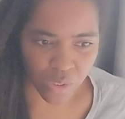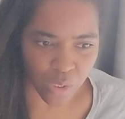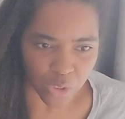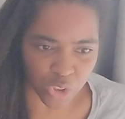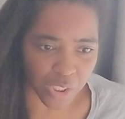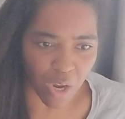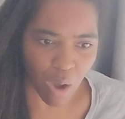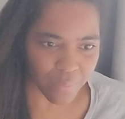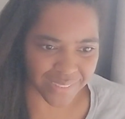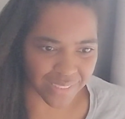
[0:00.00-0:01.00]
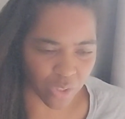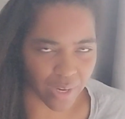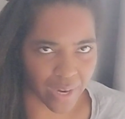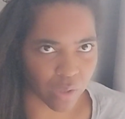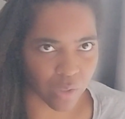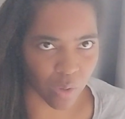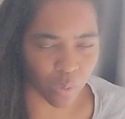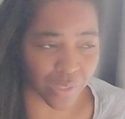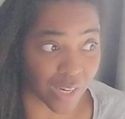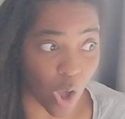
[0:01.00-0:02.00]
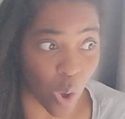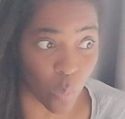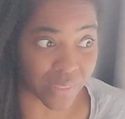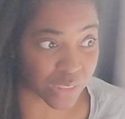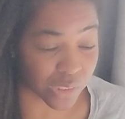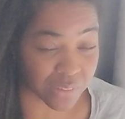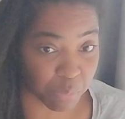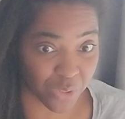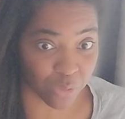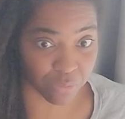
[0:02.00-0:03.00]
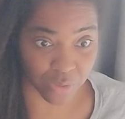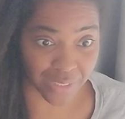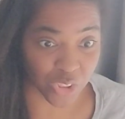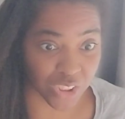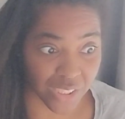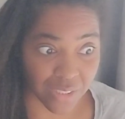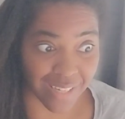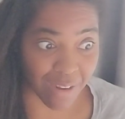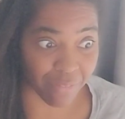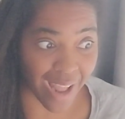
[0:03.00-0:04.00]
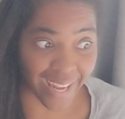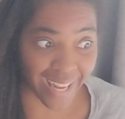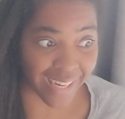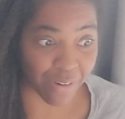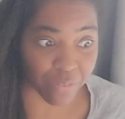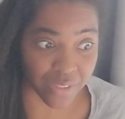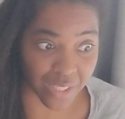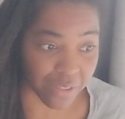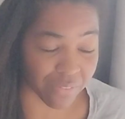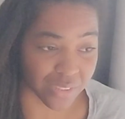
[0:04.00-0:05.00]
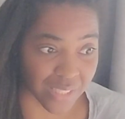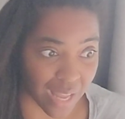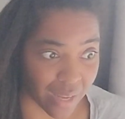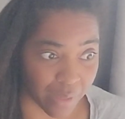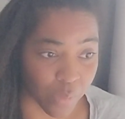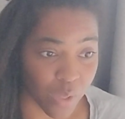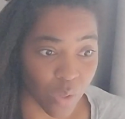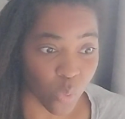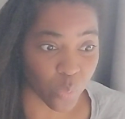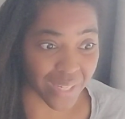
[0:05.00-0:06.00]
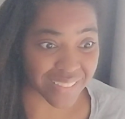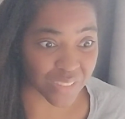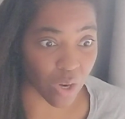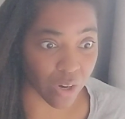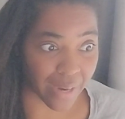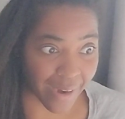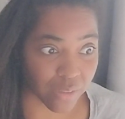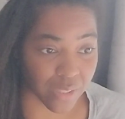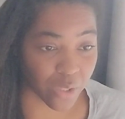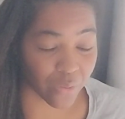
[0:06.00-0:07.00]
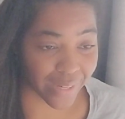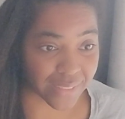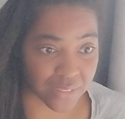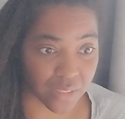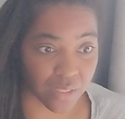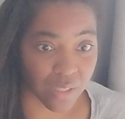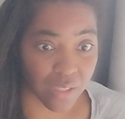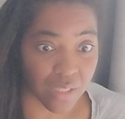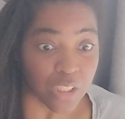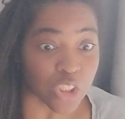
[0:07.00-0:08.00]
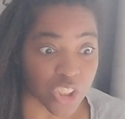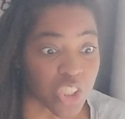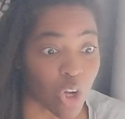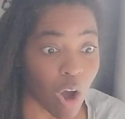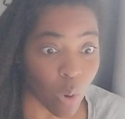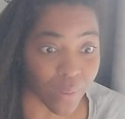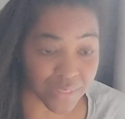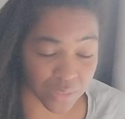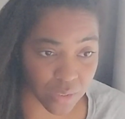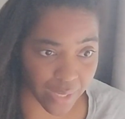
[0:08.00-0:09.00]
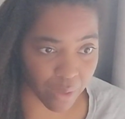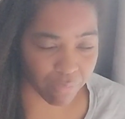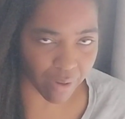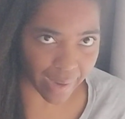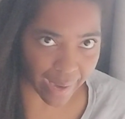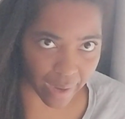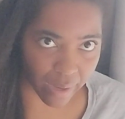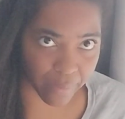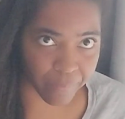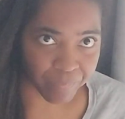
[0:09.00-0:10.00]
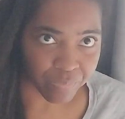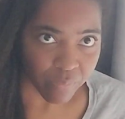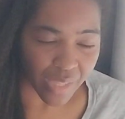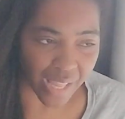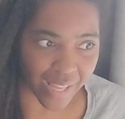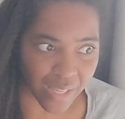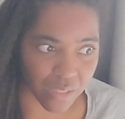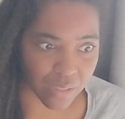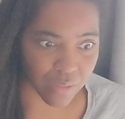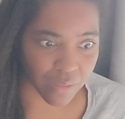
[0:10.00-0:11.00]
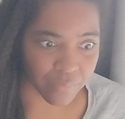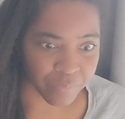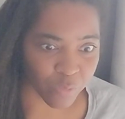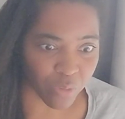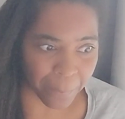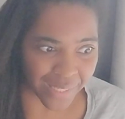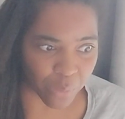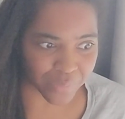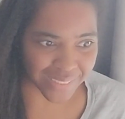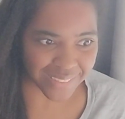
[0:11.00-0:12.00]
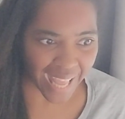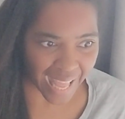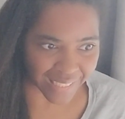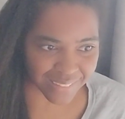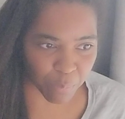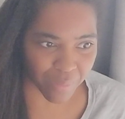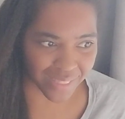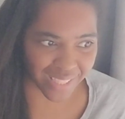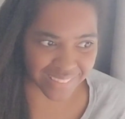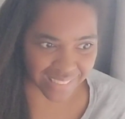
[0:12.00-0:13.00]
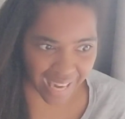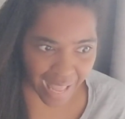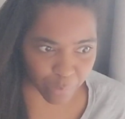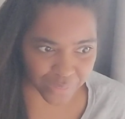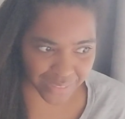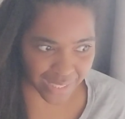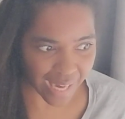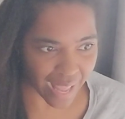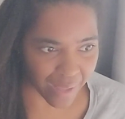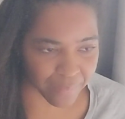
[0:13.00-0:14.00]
She always did her hair on her own and it always looked beautiful. Like I can never think of a time when I saw her hair looking crazy. She always took care of her hair. And for me, it was a task, but things that I was good at,